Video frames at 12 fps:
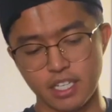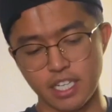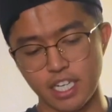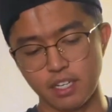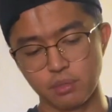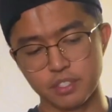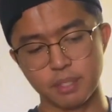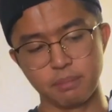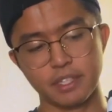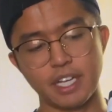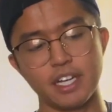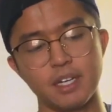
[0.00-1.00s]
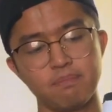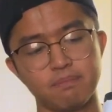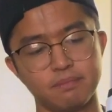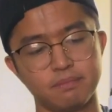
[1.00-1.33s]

And we'll zipper that up.